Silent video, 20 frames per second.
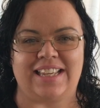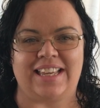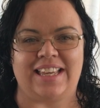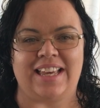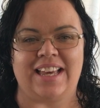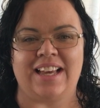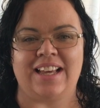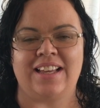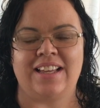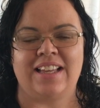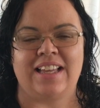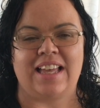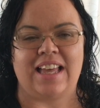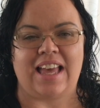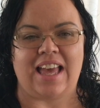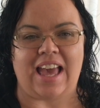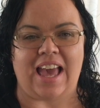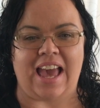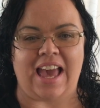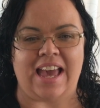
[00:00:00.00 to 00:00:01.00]
here,
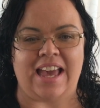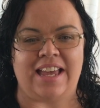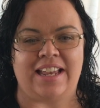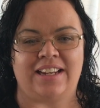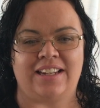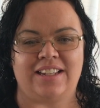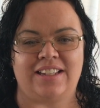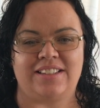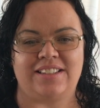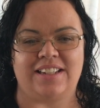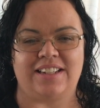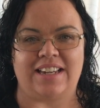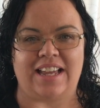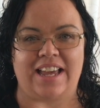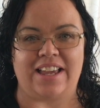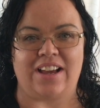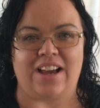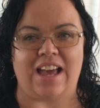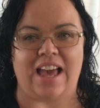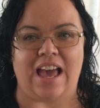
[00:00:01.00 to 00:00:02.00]
and
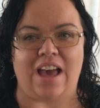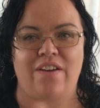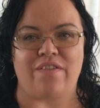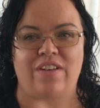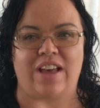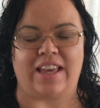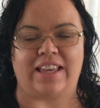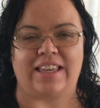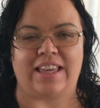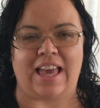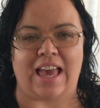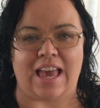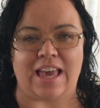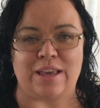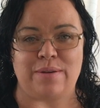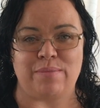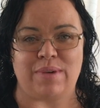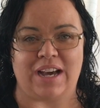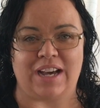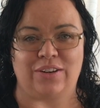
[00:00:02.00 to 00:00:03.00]
today I have a
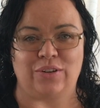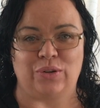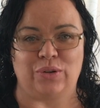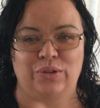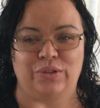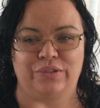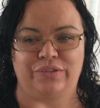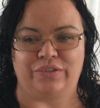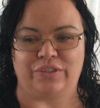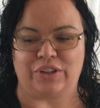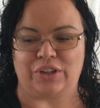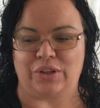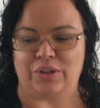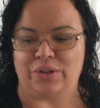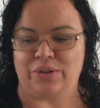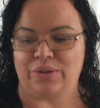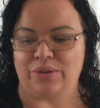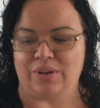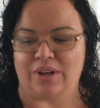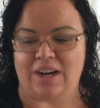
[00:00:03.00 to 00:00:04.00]
Kmart haul for
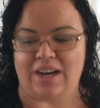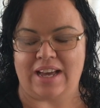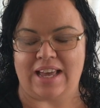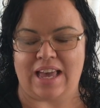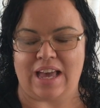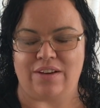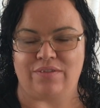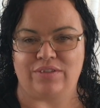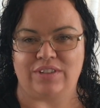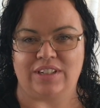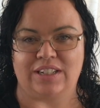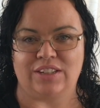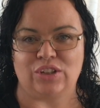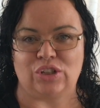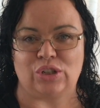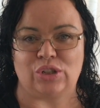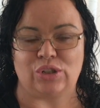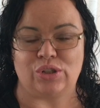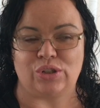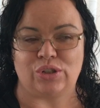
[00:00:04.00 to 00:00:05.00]
you. I have done
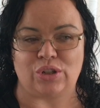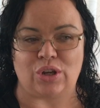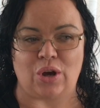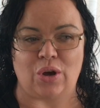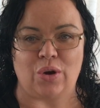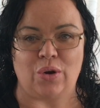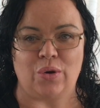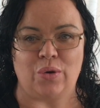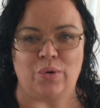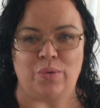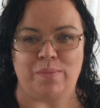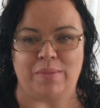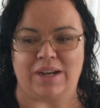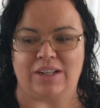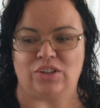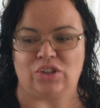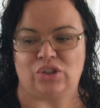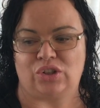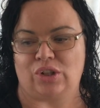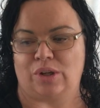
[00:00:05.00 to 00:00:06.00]
so
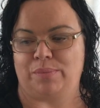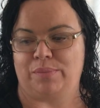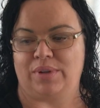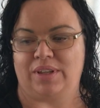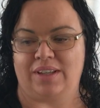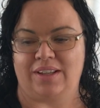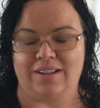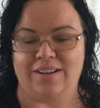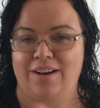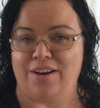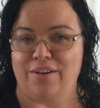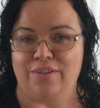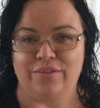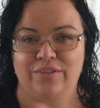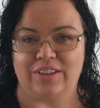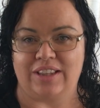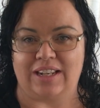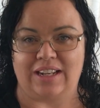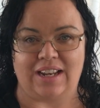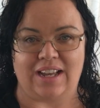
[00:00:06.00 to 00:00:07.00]
much shopping
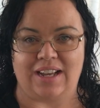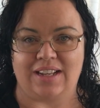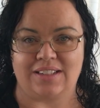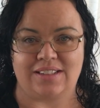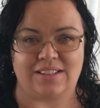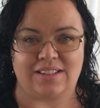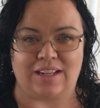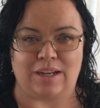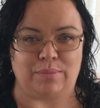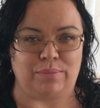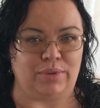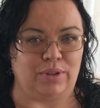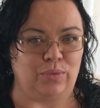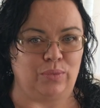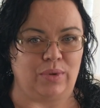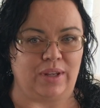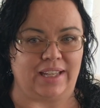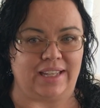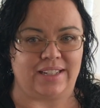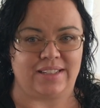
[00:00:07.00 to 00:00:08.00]
over the last couple
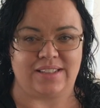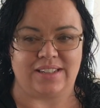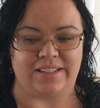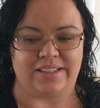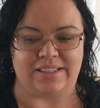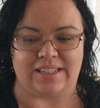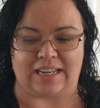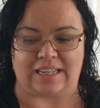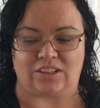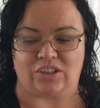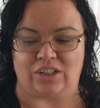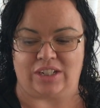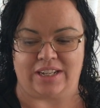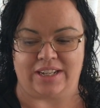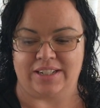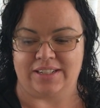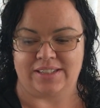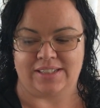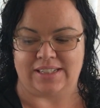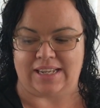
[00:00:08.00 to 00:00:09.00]
of weeks. It's
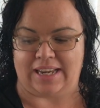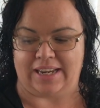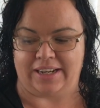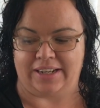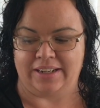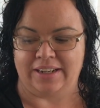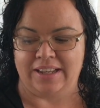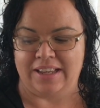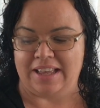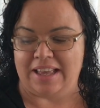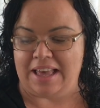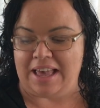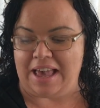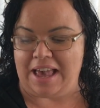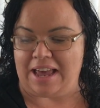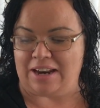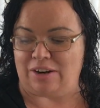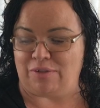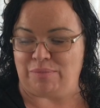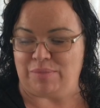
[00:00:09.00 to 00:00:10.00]
actually insane.
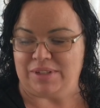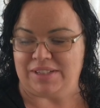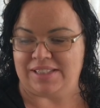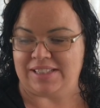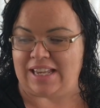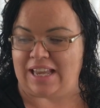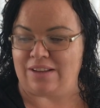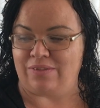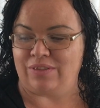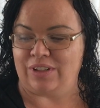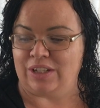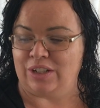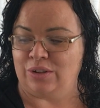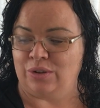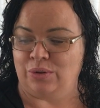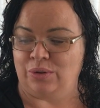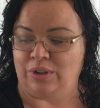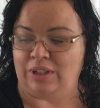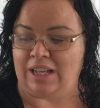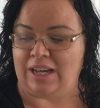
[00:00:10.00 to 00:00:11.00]
And I've been saving it
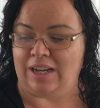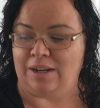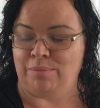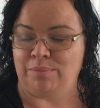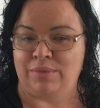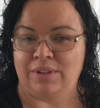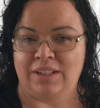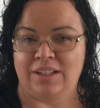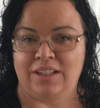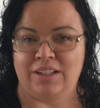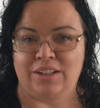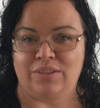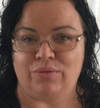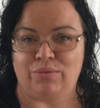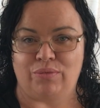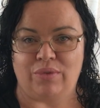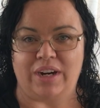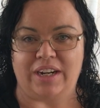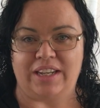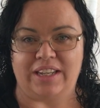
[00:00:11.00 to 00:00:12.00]
all up,
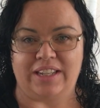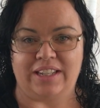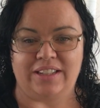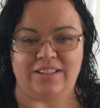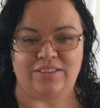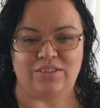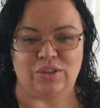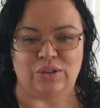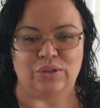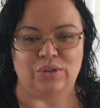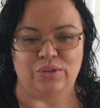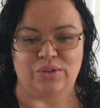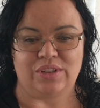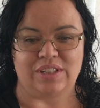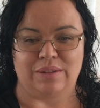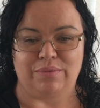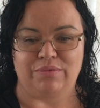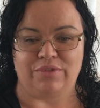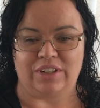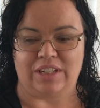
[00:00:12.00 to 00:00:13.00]
ready to do
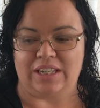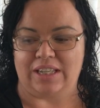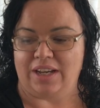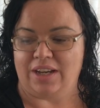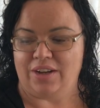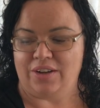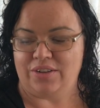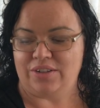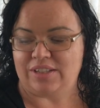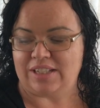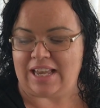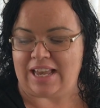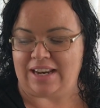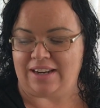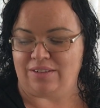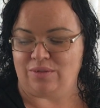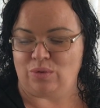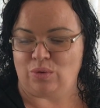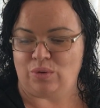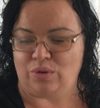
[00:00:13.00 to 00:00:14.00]
some videos,
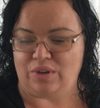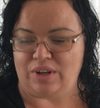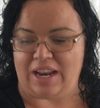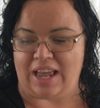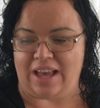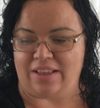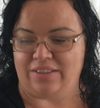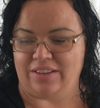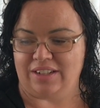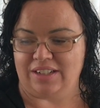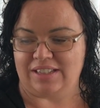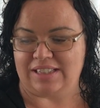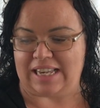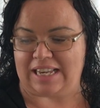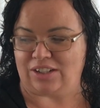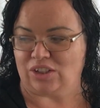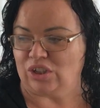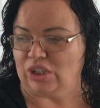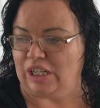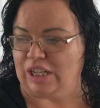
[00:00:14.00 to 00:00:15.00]
and now that it's
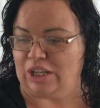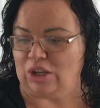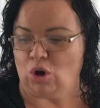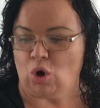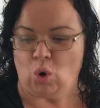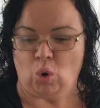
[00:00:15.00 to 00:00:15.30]
actually